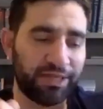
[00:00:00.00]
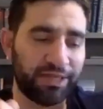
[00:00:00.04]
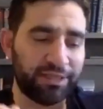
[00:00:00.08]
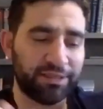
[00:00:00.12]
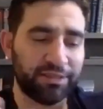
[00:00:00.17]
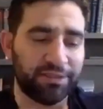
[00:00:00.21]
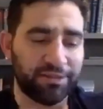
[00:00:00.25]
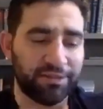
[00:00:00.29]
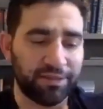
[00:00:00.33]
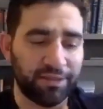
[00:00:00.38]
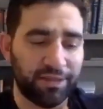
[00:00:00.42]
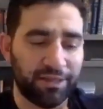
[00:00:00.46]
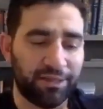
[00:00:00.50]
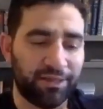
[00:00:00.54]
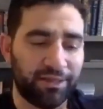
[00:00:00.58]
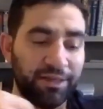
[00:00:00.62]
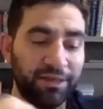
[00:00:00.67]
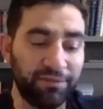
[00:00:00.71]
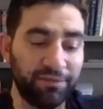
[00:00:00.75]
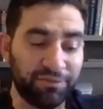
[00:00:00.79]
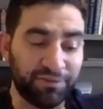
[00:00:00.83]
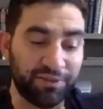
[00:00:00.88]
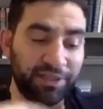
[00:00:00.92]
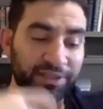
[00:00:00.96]
that
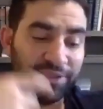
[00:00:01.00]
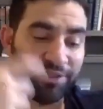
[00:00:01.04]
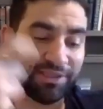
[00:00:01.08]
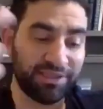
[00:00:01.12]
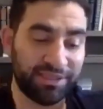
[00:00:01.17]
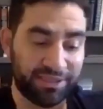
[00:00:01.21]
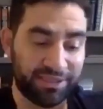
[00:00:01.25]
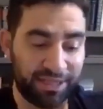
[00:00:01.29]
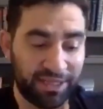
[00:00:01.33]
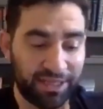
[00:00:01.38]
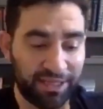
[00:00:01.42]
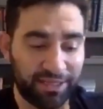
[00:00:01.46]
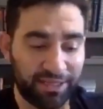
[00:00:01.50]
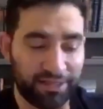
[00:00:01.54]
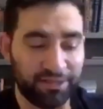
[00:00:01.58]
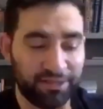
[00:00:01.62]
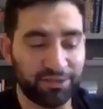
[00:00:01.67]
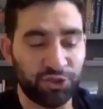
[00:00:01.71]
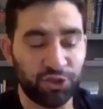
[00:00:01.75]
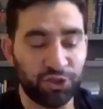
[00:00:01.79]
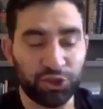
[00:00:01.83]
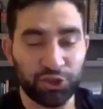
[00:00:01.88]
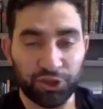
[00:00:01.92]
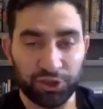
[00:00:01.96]
if there's a stain
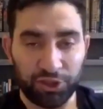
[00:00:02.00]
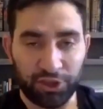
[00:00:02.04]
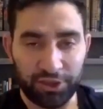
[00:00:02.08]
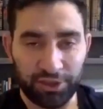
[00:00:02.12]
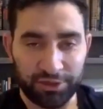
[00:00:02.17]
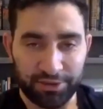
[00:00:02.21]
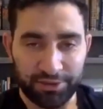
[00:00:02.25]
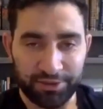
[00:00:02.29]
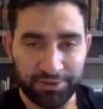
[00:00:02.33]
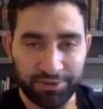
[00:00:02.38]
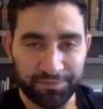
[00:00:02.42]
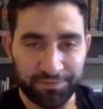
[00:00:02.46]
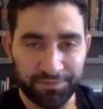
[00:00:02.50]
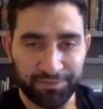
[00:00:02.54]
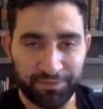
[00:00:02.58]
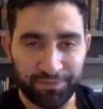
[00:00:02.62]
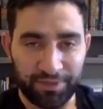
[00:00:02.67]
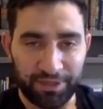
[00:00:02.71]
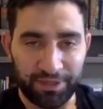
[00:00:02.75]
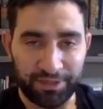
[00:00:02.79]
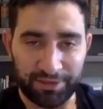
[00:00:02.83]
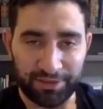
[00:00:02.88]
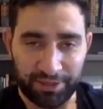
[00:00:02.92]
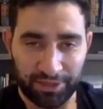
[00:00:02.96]
on your shirt,
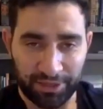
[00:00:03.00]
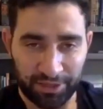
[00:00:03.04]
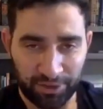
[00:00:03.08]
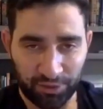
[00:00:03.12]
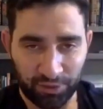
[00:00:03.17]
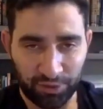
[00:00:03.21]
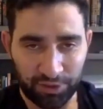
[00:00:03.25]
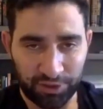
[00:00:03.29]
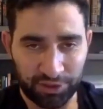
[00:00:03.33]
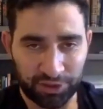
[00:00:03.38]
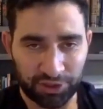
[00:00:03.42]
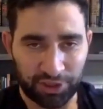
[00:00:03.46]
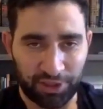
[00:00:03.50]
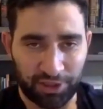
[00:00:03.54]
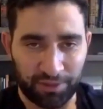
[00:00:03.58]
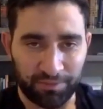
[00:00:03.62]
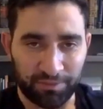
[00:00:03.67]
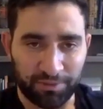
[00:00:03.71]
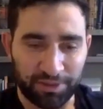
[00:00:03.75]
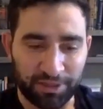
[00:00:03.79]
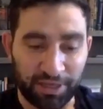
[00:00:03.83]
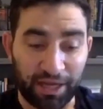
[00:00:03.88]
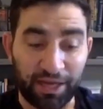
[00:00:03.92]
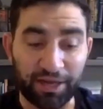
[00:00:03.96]
it's a Hilul
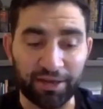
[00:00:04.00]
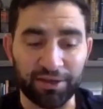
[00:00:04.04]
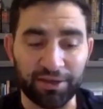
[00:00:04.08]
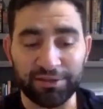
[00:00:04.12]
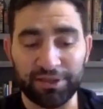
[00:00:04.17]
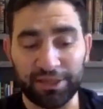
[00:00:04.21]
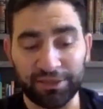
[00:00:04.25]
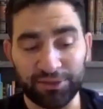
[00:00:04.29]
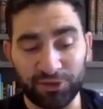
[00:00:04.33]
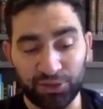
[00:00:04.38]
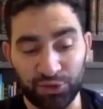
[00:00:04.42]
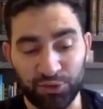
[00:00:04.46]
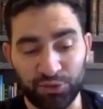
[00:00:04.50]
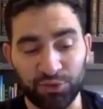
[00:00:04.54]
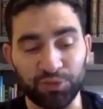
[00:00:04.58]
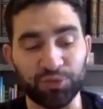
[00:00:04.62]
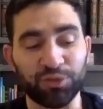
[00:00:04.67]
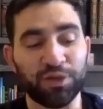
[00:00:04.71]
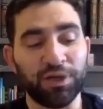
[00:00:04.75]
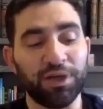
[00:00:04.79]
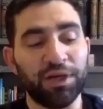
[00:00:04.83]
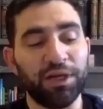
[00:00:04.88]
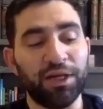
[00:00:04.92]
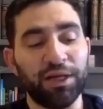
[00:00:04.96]
Hashem. I heard that too.